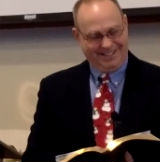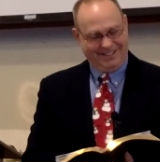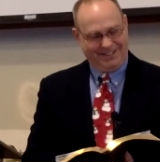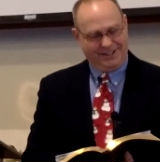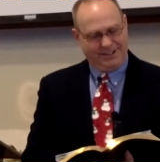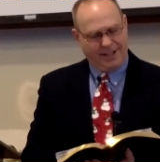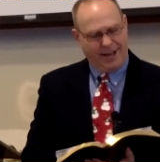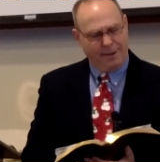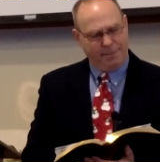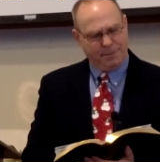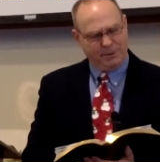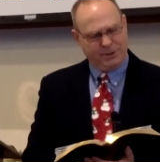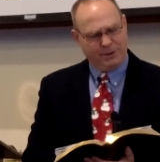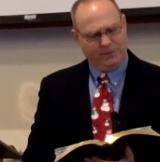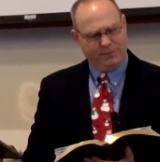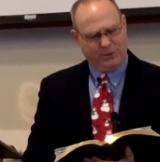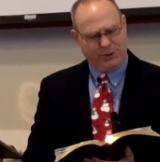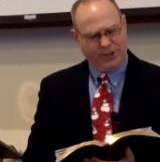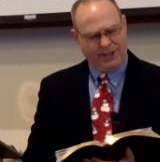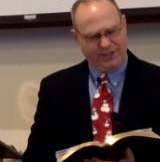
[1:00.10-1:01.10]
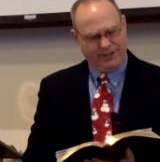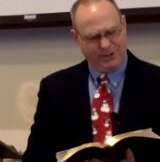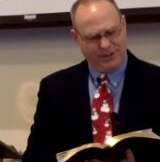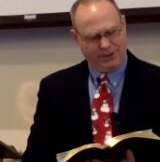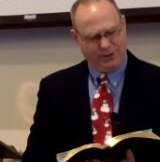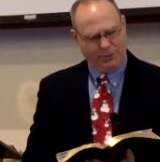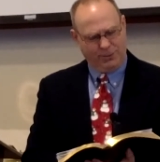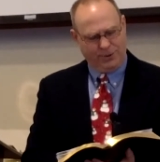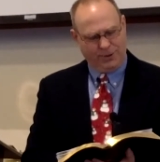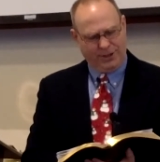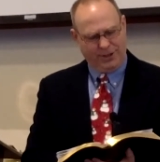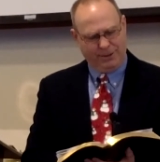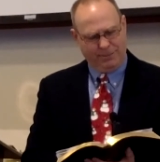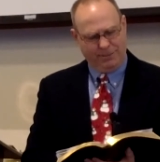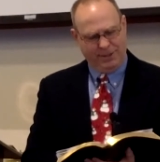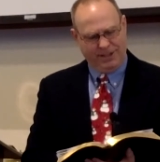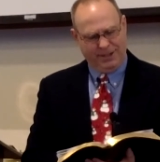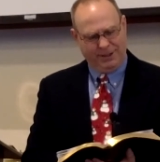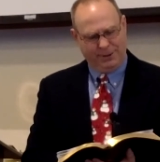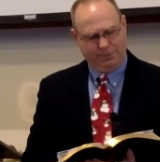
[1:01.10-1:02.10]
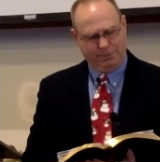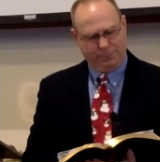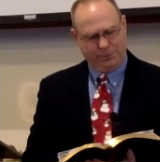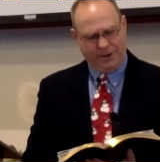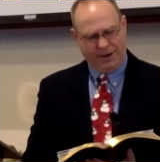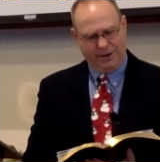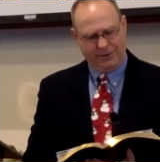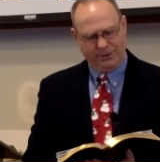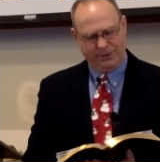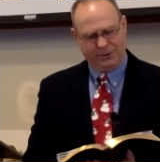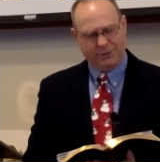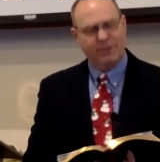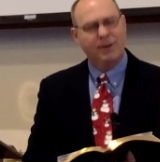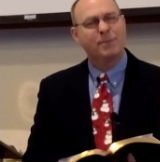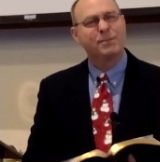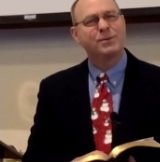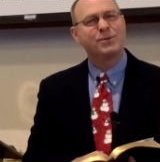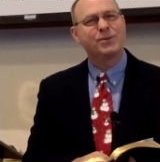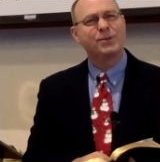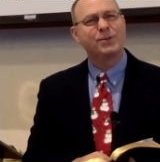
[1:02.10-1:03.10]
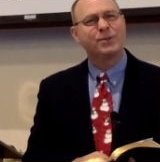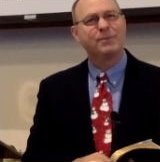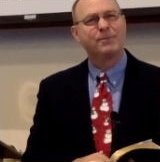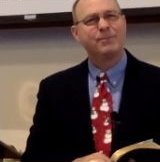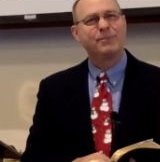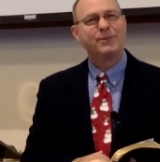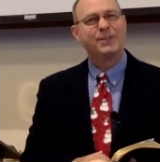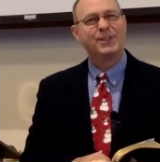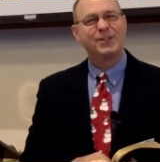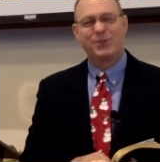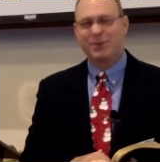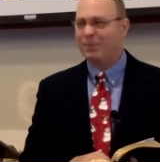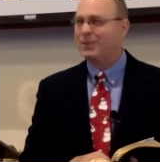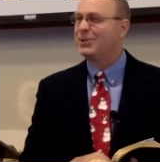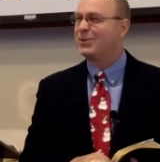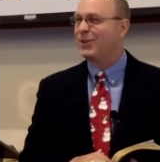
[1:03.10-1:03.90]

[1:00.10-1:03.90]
Disciples of Jesus who are committed to prayer and Scripture should be